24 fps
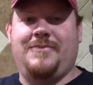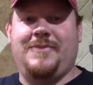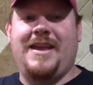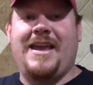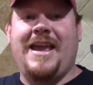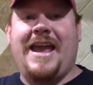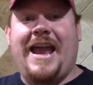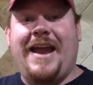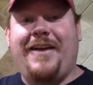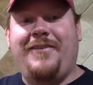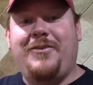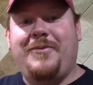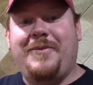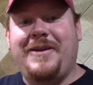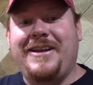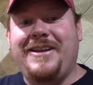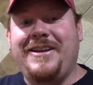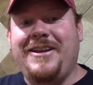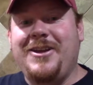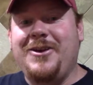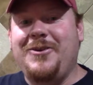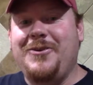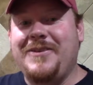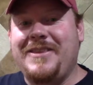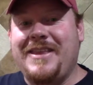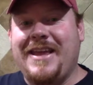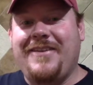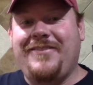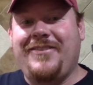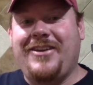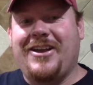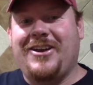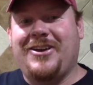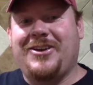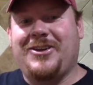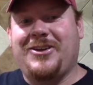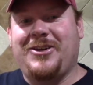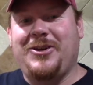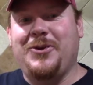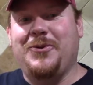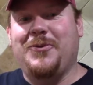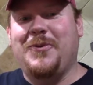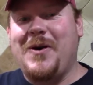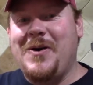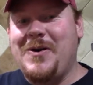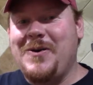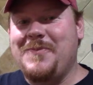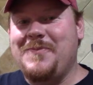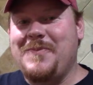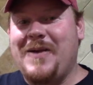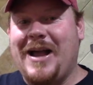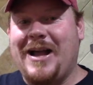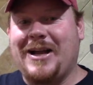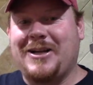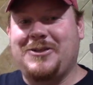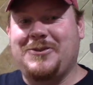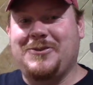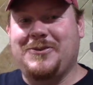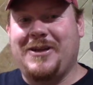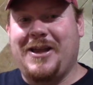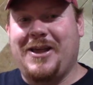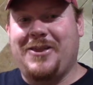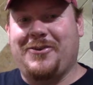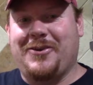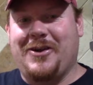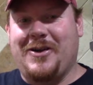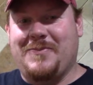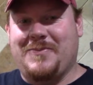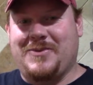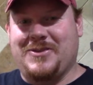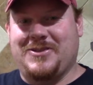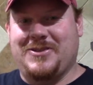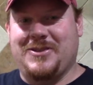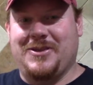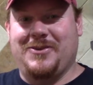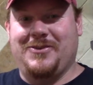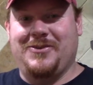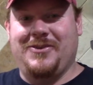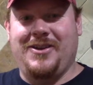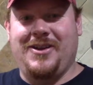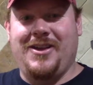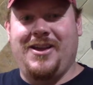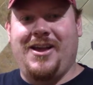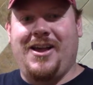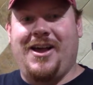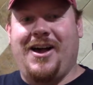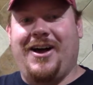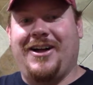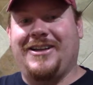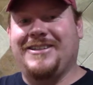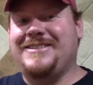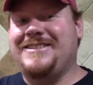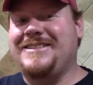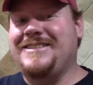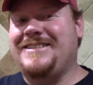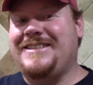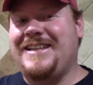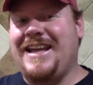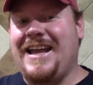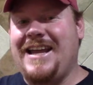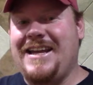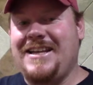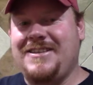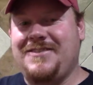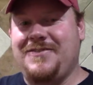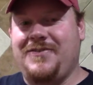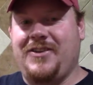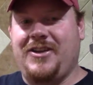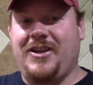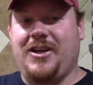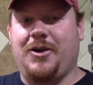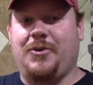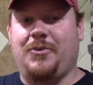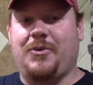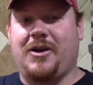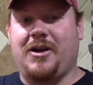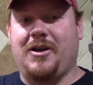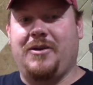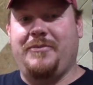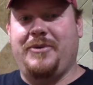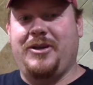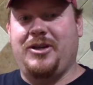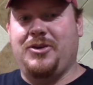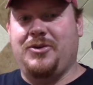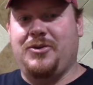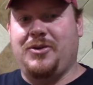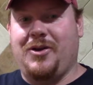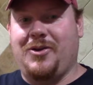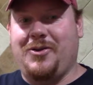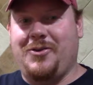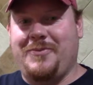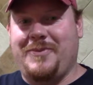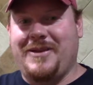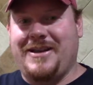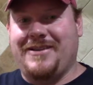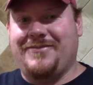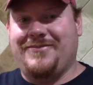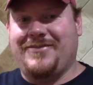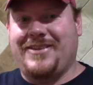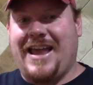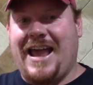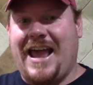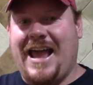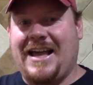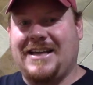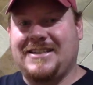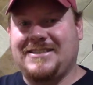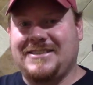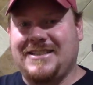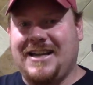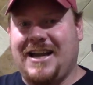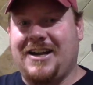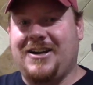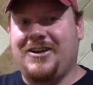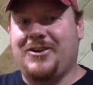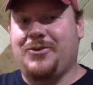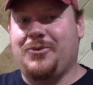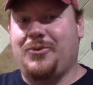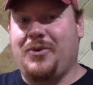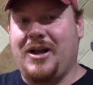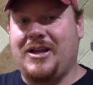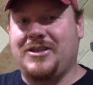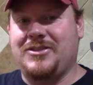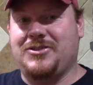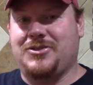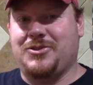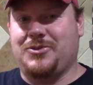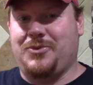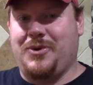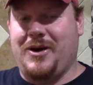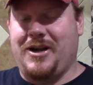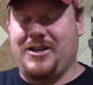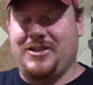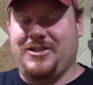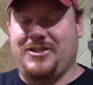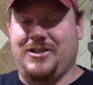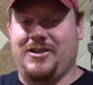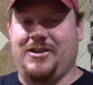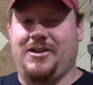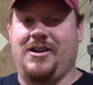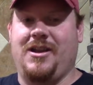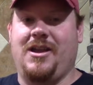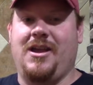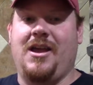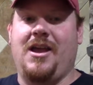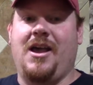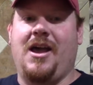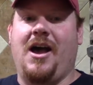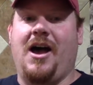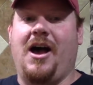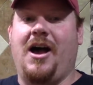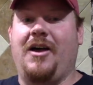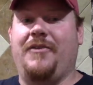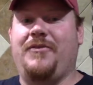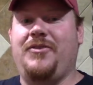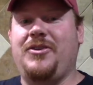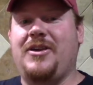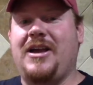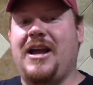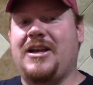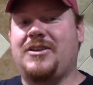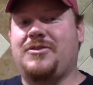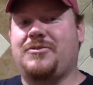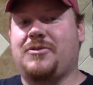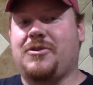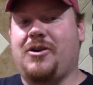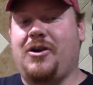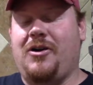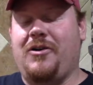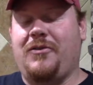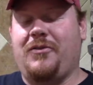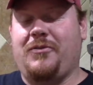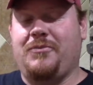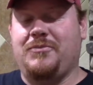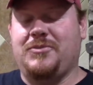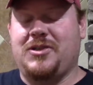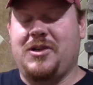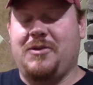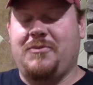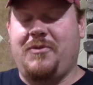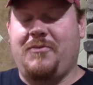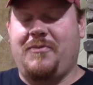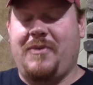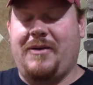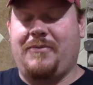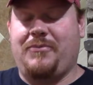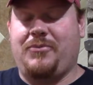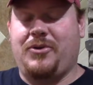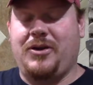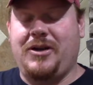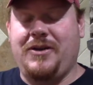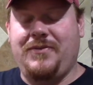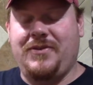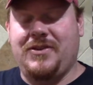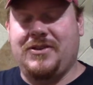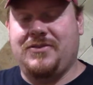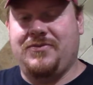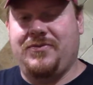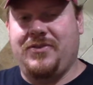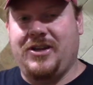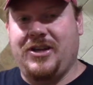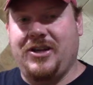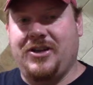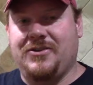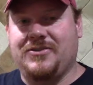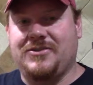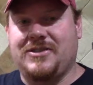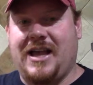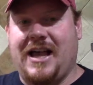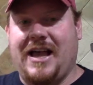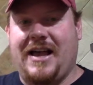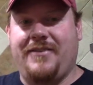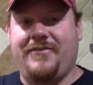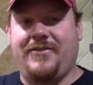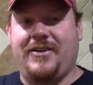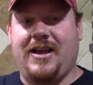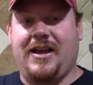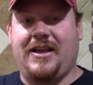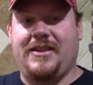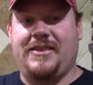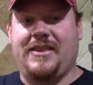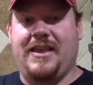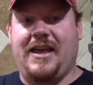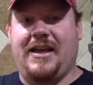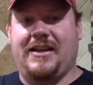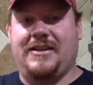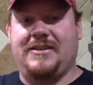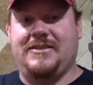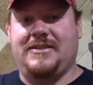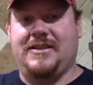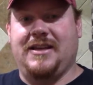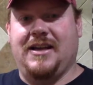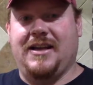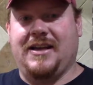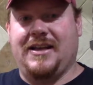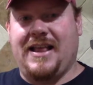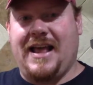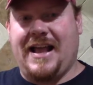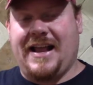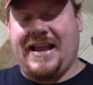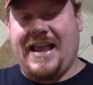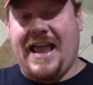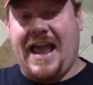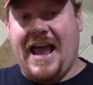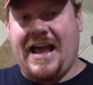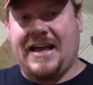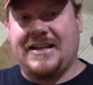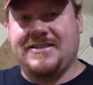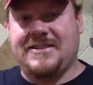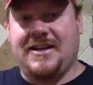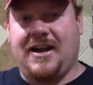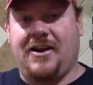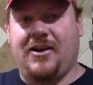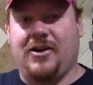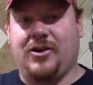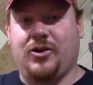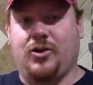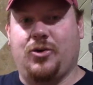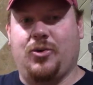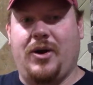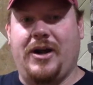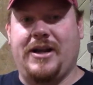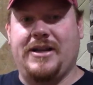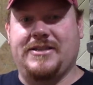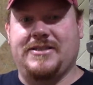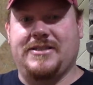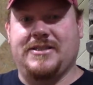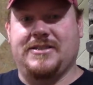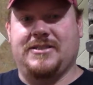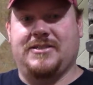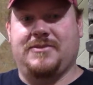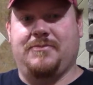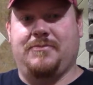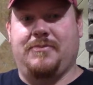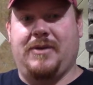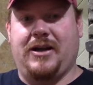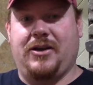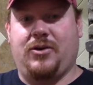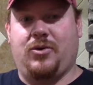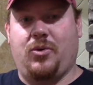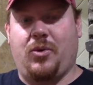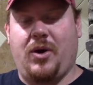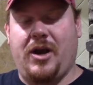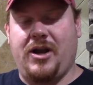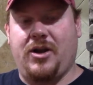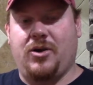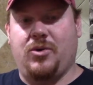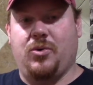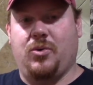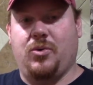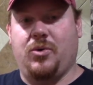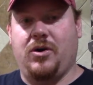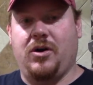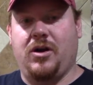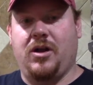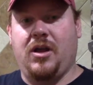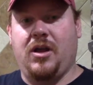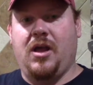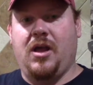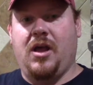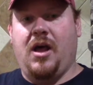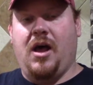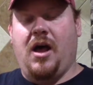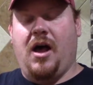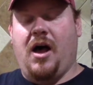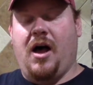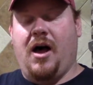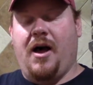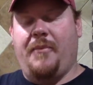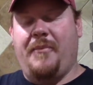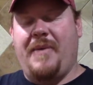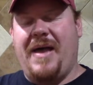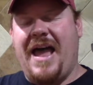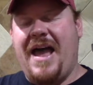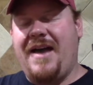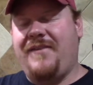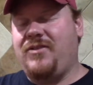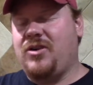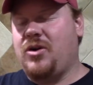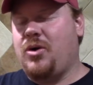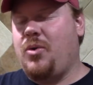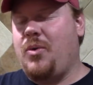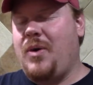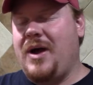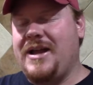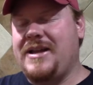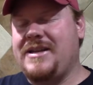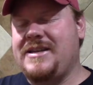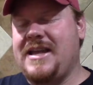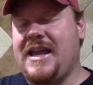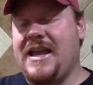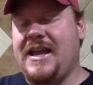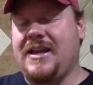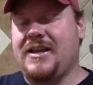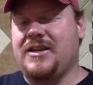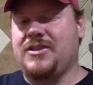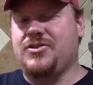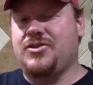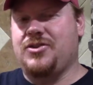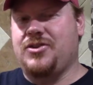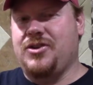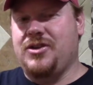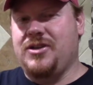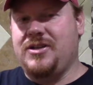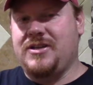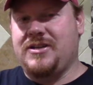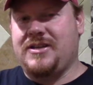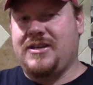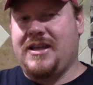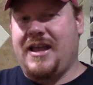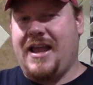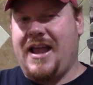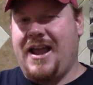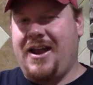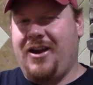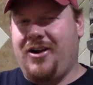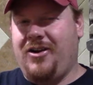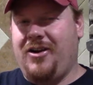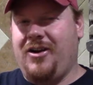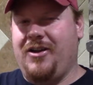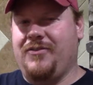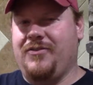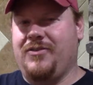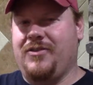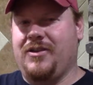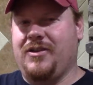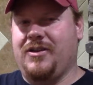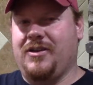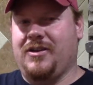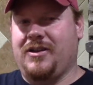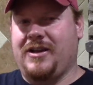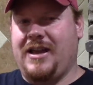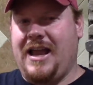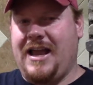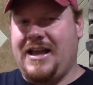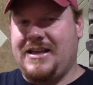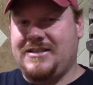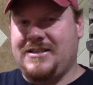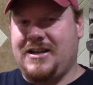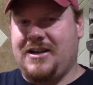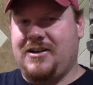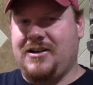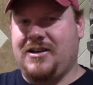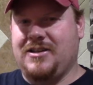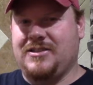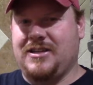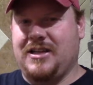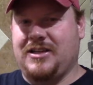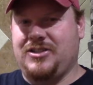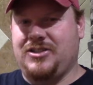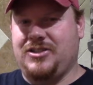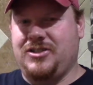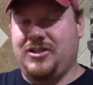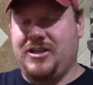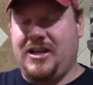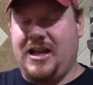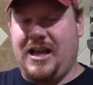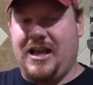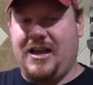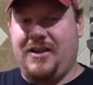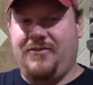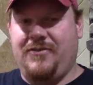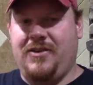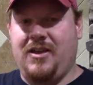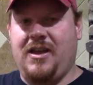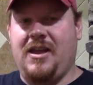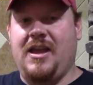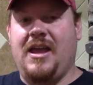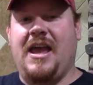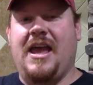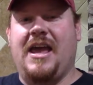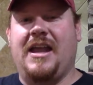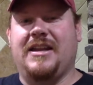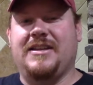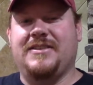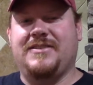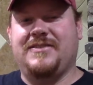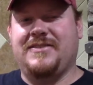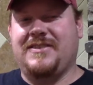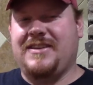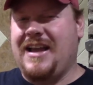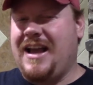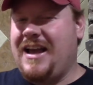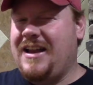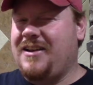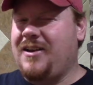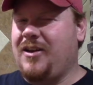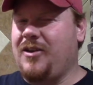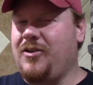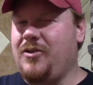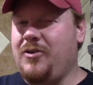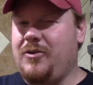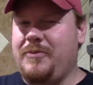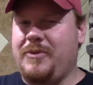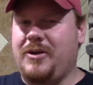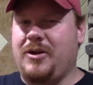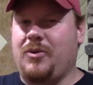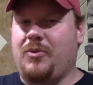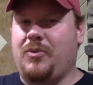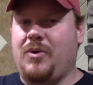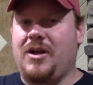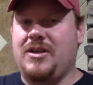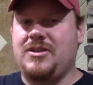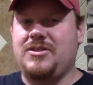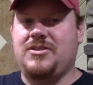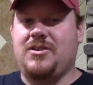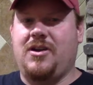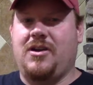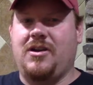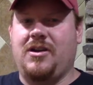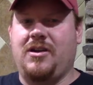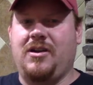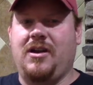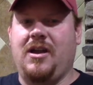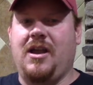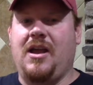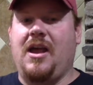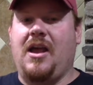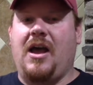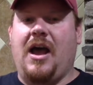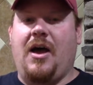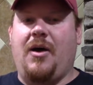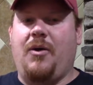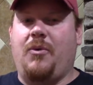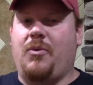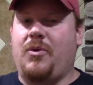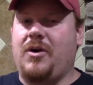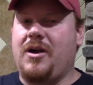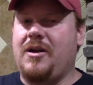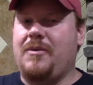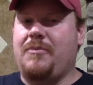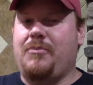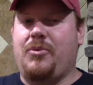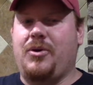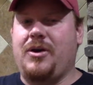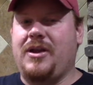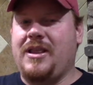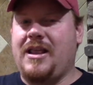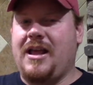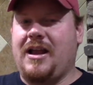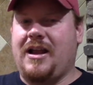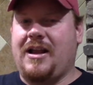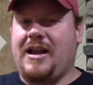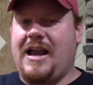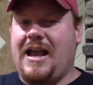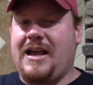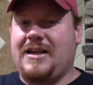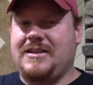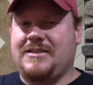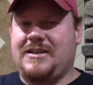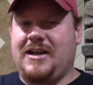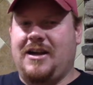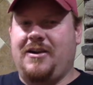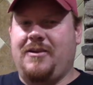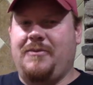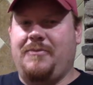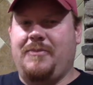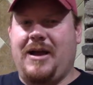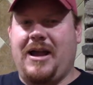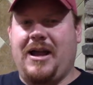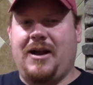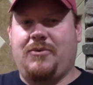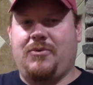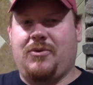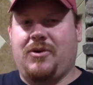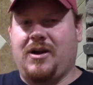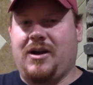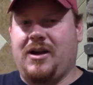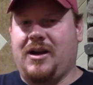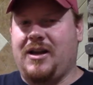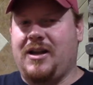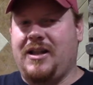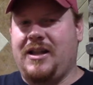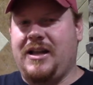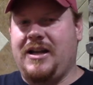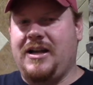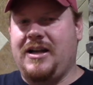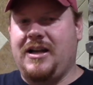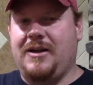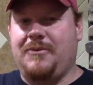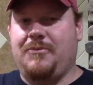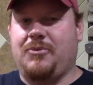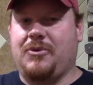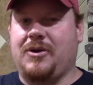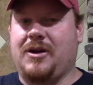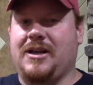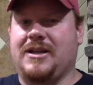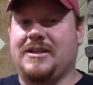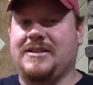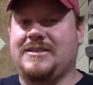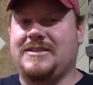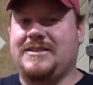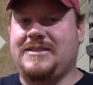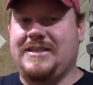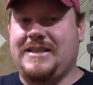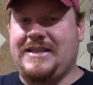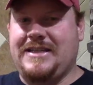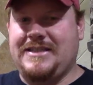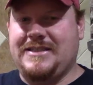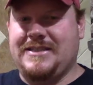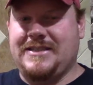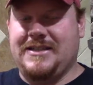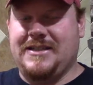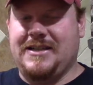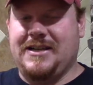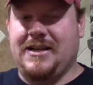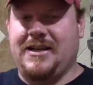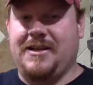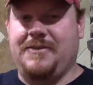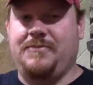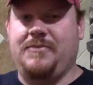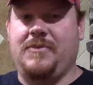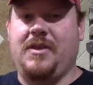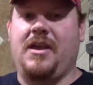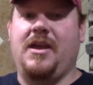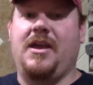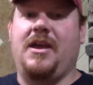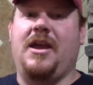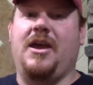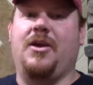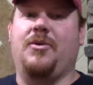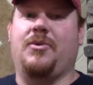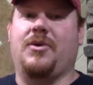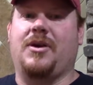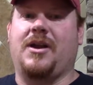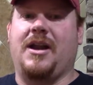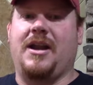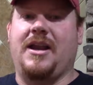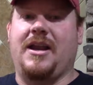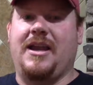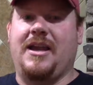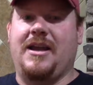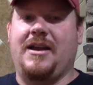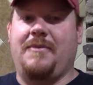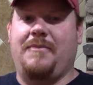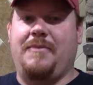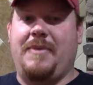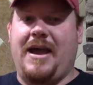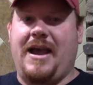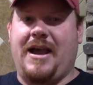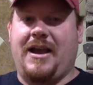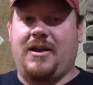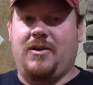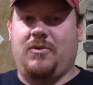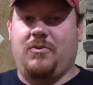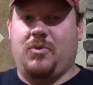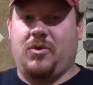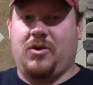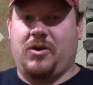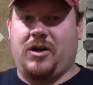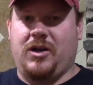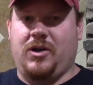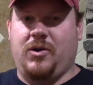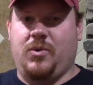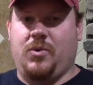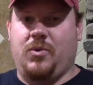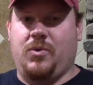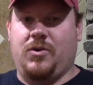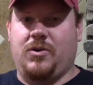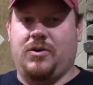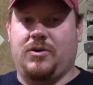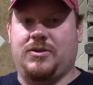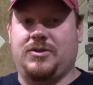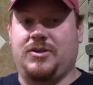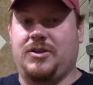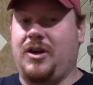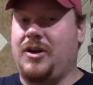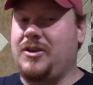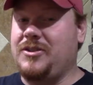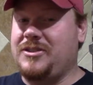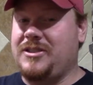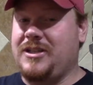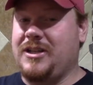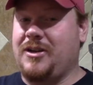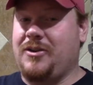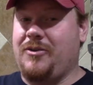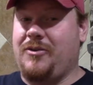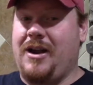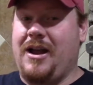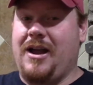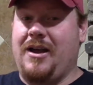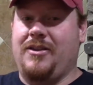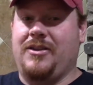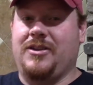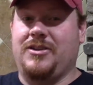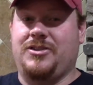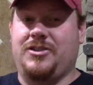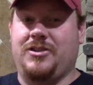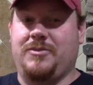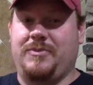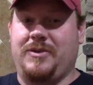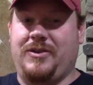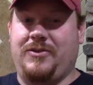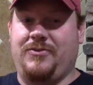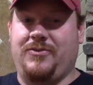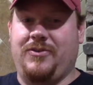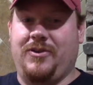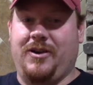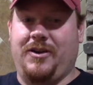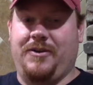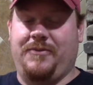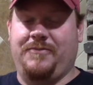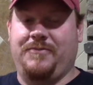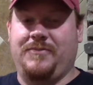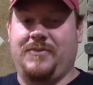Hey everybody, Neil with Aviator Q. Welcome back to another episode. On today's video, we're going to be doing a little bit of cast iron restoration. If you guys recall from some of my previous videos, I've got that cast iron grate system by Craycourt. Haven't quite taken as good care of the cast iron as I should have, and it's gotten a little bit of rust on it. We're going to bring that cast iron back, we're going to clean it up, we're going to season it up, and we're going to get it back in working order. So y'all stick around, this should be fun.